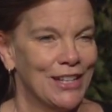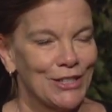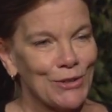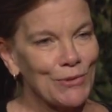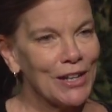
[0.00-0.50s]

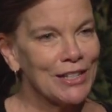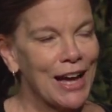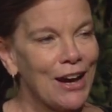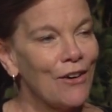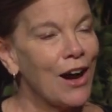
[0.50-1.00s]
So right
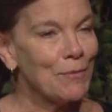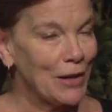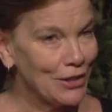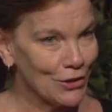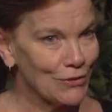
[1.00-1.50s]
now,
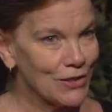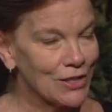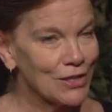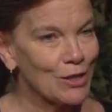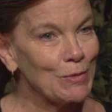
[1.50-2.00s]
my nervous
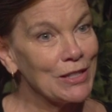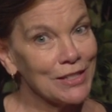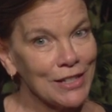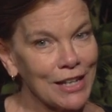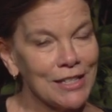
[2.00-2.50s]
system
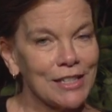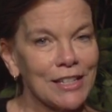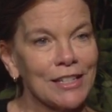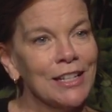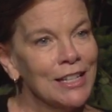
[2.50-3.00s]
is nice
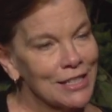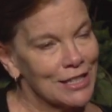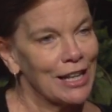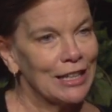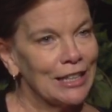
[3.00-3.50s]
and
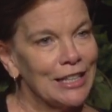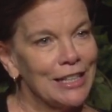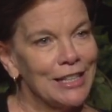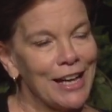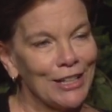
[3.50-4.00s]

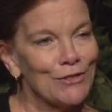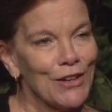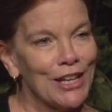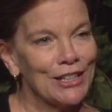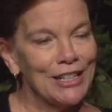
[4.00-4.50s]
slightly
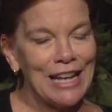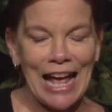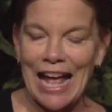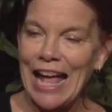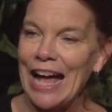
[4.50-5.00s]
elevated,
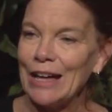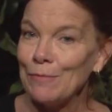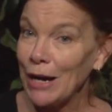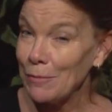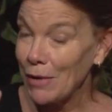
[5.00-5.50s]

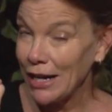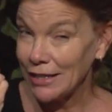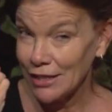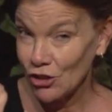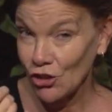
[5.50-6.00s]
and my
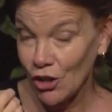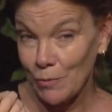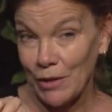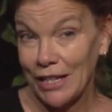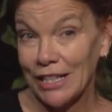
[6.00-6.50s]
mind is
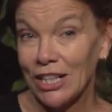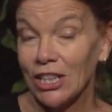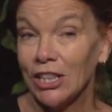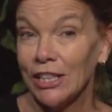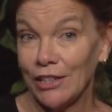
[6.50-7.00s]
sharp and
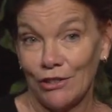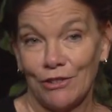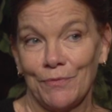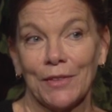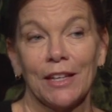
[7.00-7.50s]
clear.
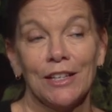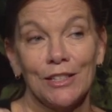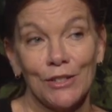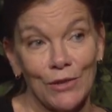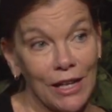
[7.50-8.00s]

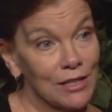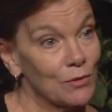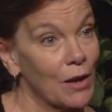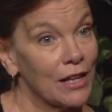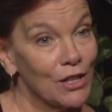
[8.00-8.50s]
So that's,
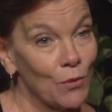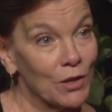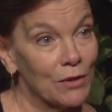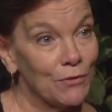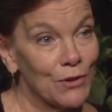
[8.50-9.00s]
I know
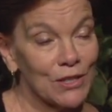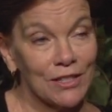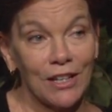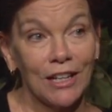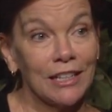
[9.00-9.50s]
what I'm
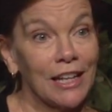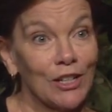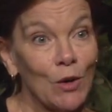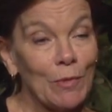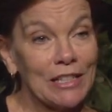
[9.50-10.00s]
focused on, and I
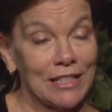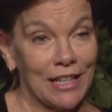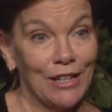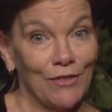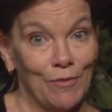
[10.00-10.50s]
know my
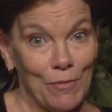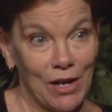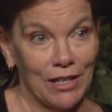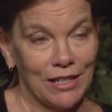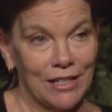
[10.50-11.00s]
state of
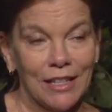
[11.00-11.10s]
mind.